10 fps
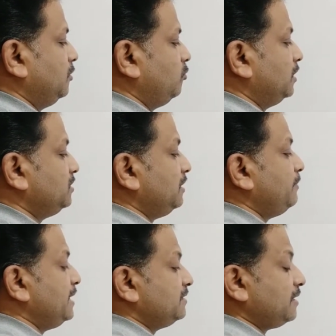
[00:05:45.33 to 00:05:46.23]
Virtual
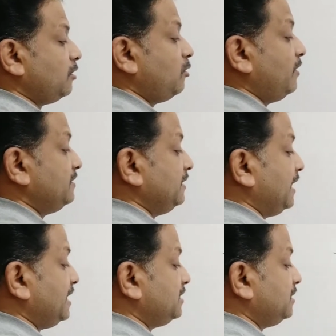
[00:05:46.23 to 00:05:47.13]
images are always
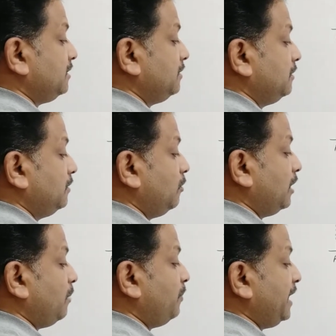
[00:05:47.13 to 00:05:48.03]
erect or
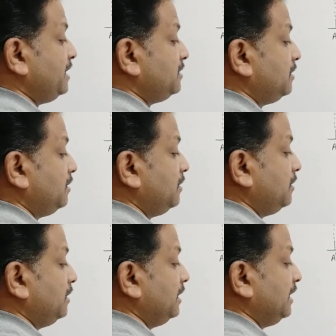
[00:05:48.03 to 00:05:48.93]
upright,
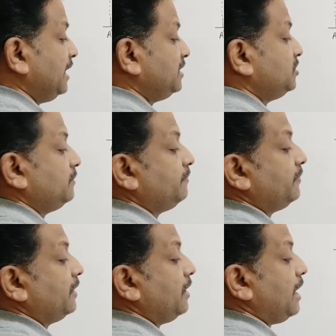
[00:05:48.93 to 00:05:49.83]
erect
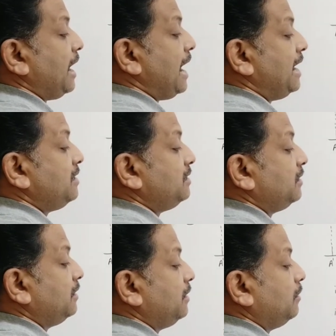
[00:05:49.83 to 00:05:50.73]
and
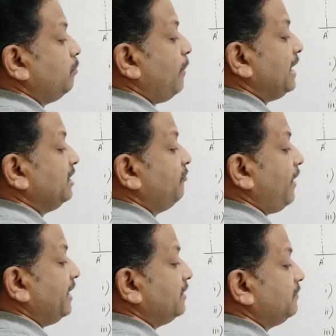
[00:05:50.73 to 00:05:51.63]

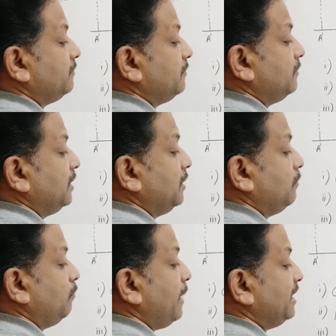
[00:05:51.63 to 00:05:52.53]
magnified.
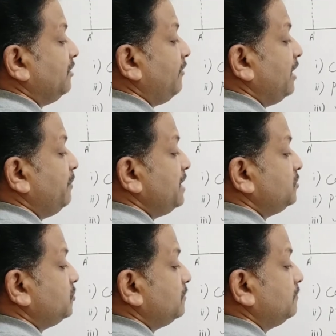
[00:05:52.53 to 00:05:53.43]
Magnified
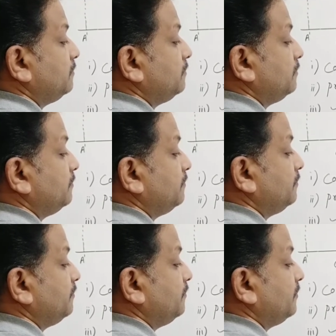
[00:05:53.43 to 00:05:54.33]
means
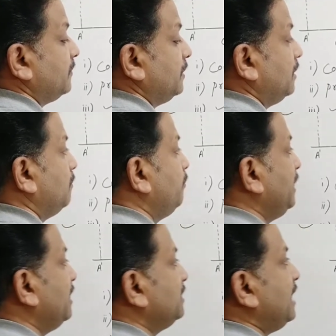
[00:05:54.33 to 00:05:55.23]

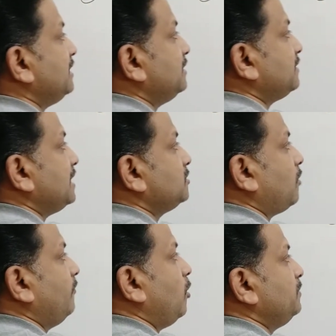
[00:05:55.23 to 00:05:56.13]
bigger than the size
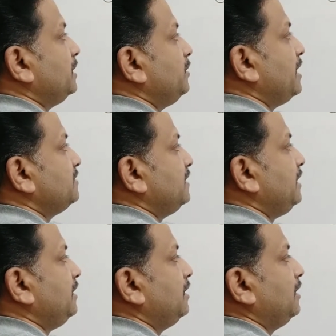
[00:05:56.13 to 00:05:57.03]
of the object. You can
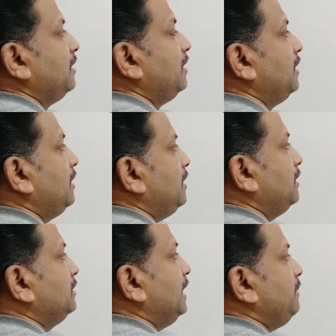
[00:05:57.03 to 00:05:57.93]
see
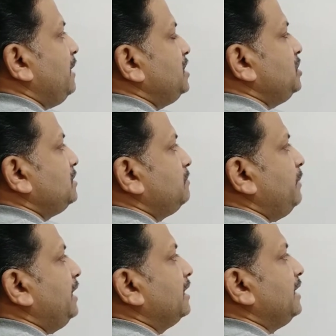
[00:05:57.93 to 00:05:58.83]
the image is
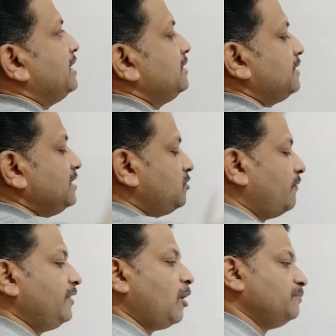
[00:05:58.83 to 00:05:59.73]
bigger than the size of
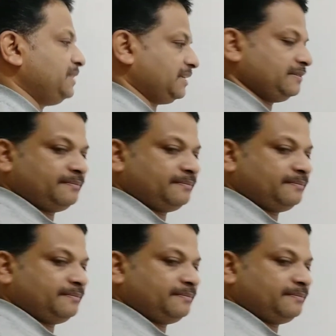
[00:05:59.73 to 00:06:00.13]
the object.